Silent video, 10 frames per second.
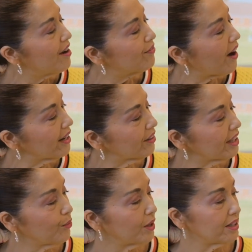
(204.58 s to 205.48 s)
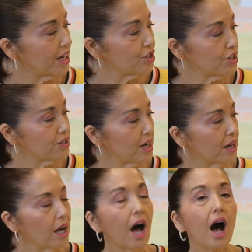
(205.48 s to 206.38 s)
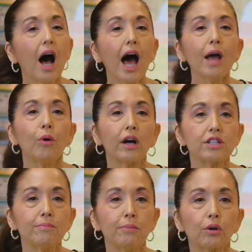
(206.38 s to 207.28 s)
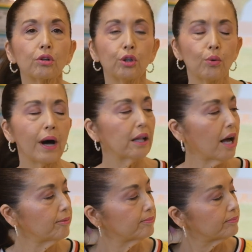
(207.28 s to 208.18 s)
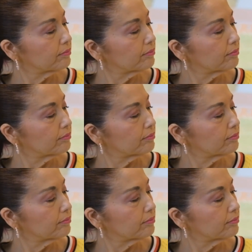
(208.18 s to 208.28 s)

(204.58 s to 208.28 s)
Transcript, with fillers: Finally, one day she said, "I want to milk Luella."